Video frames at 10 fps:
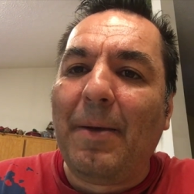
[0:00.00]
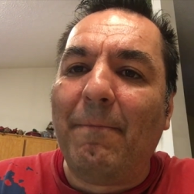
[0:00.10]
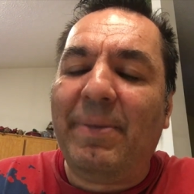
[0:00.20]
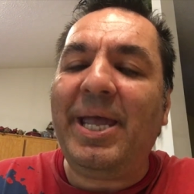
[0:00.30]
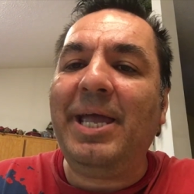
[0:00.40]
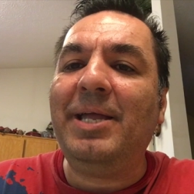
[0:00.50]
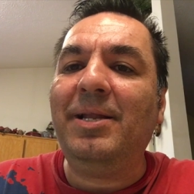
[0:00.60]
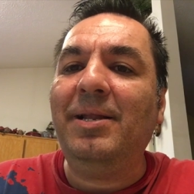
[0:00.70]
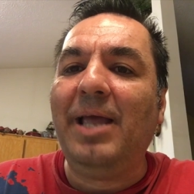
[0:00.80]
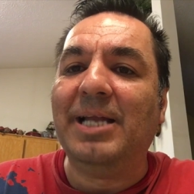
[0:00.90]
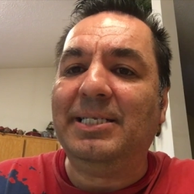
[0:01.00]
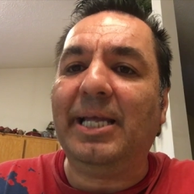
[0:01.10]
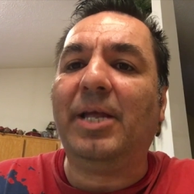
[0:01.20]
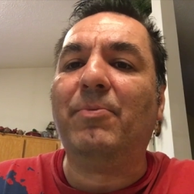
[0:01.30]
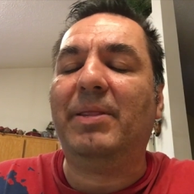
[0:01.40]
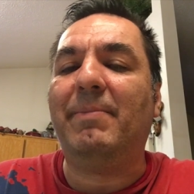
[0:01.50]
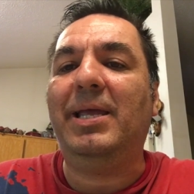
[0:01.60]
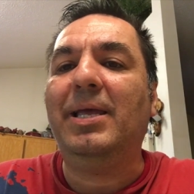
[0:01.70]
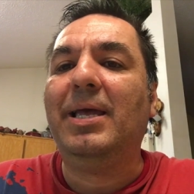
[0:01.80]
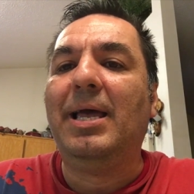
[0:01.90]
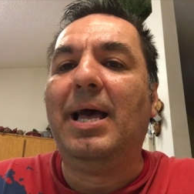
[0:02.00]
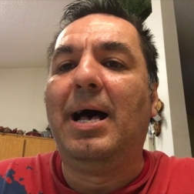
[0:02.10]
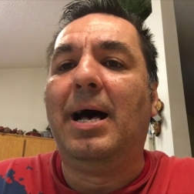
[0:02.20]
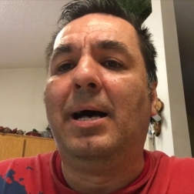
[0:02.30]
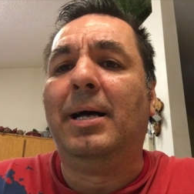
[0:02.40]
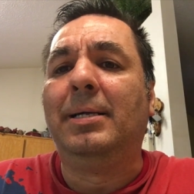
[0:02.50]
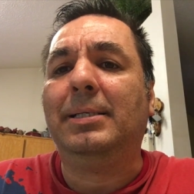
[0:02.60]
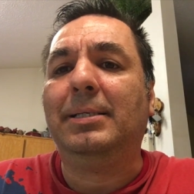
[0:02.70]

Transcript: being and sticking with me. Uh,